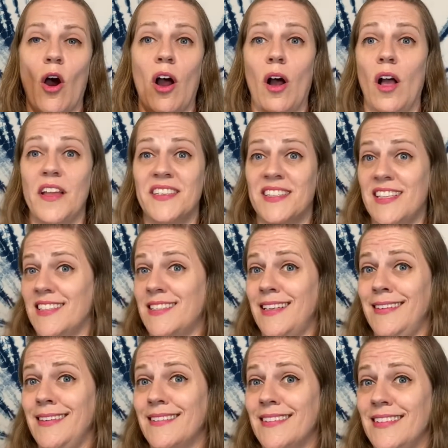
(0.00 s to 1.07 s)
Is this
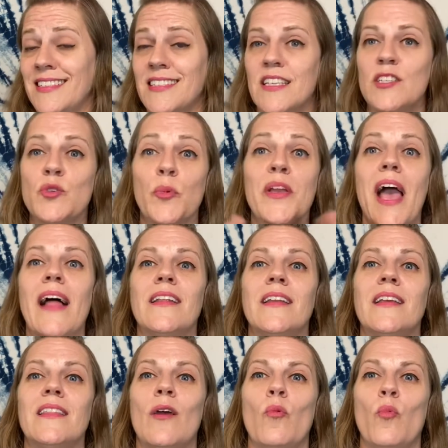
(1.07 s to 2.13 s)
it? Is this
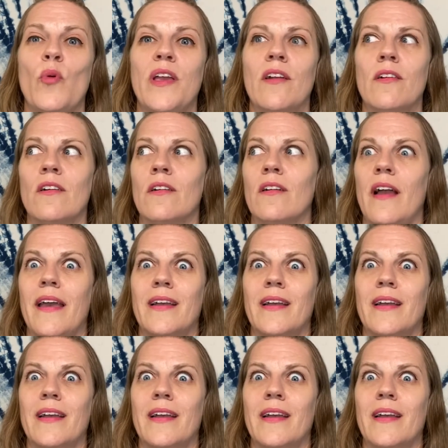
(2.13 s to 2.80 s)
reality that we're